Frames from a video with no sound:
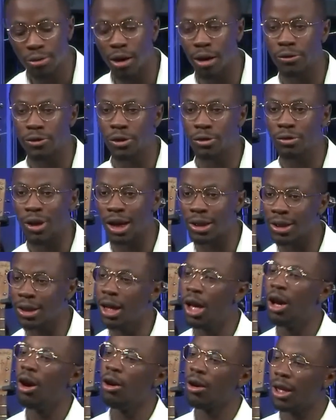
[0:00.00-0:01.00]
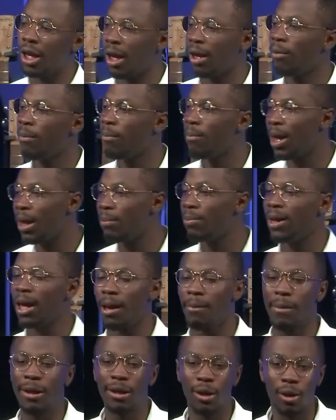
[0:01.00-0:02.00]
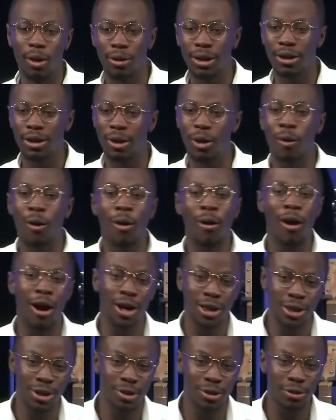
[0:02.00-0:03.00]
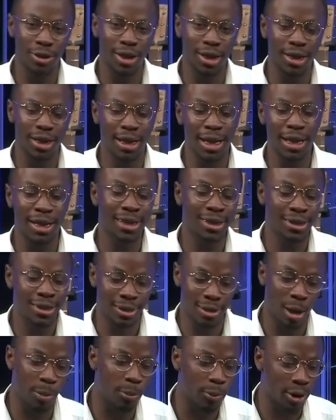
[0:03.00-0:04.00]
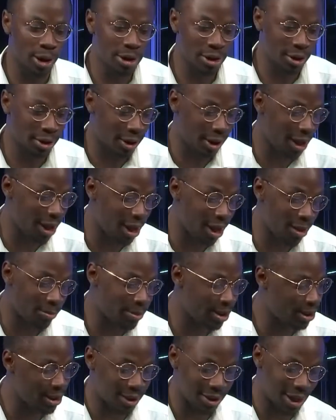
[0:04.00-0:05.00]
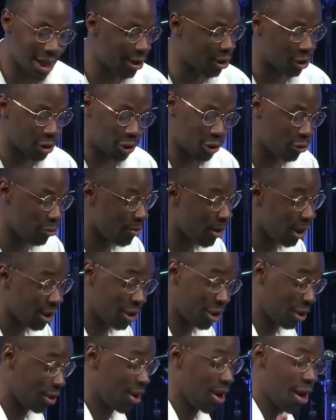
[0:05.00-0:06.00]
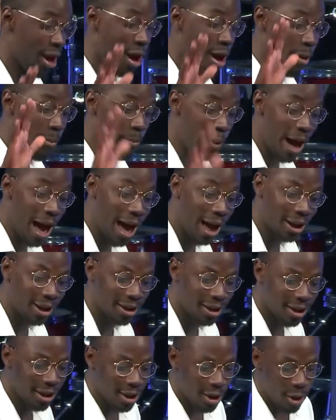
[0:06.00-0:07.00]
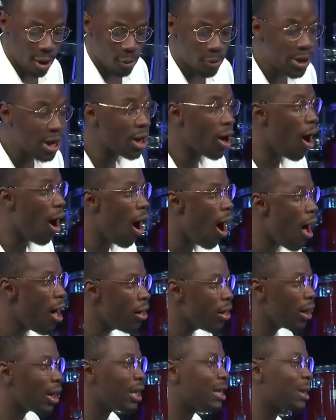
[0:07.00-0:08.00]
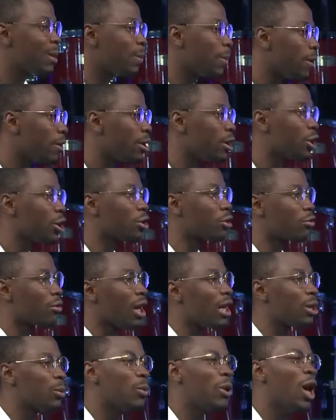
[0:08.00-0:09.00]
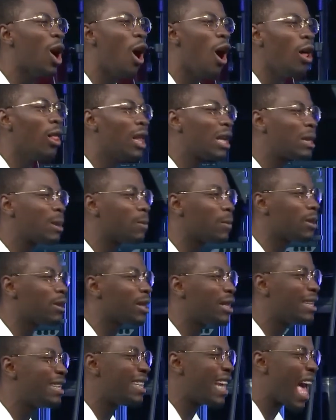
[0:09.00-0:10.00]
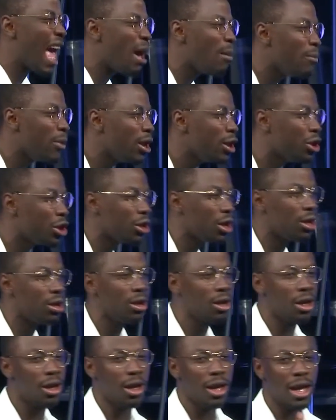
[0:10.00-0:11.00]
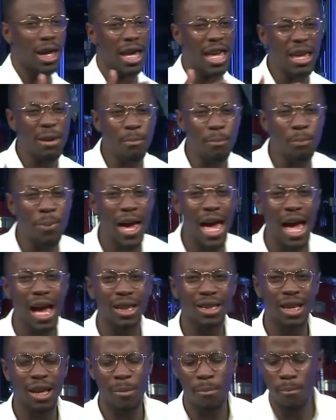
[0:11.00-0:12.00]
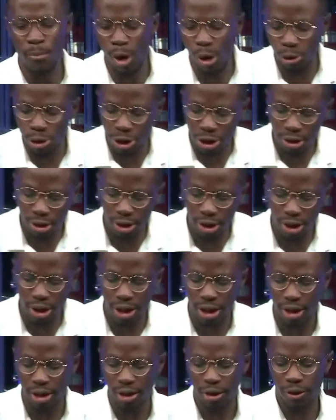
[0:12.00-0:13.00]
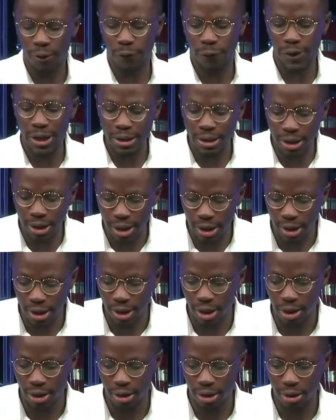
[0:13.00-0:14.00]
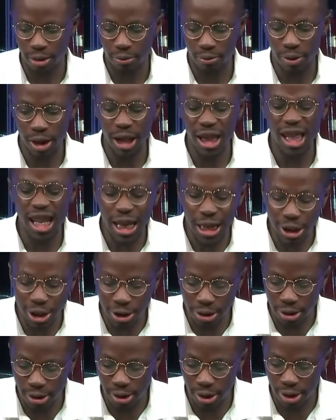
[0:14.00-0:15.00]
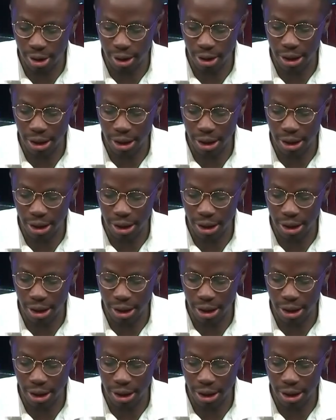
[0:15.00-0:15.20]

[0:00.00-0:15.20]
of stress. Okay, maybe I'm alone in the whole Arsenal thing and I need to stop watching their games because that's just too much. But we all experience stress. We all experience a damaging impact emotionally, physically, relationally,